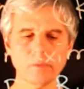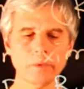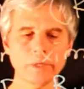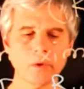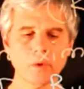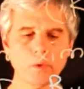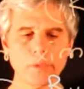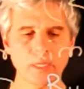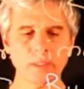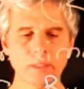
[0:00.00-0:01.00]
we know
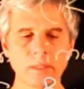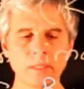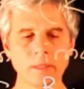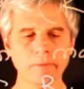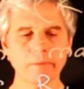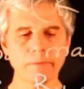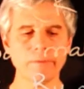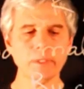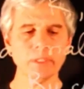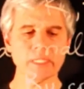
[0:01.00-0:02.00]
that the
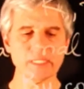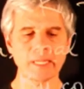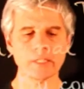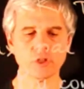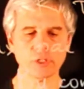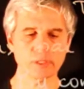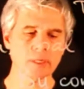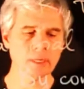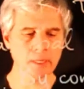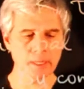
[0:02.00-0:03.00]
field extension
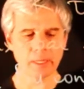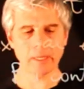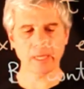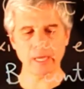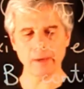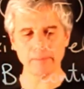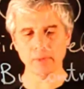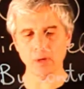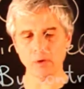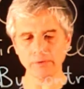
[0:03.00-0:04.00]
M
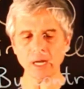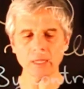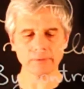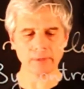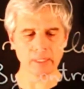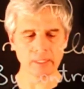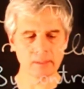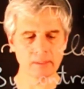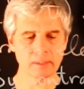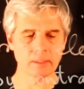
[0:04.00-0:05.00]
of alpha
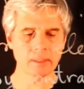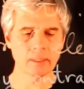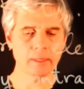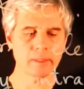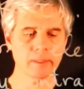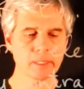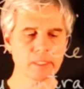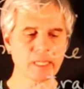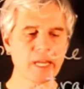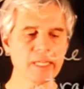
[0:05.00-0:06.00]

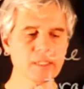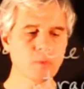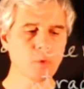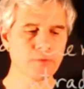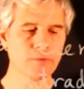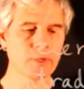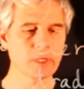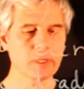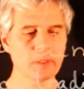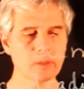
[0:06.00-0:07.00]
is isomorphic
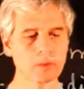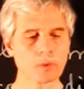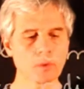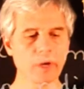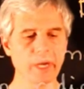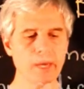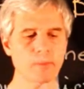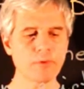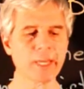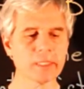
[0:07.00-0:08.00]
to M
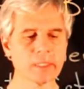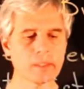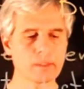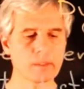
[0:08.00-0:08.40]
of x,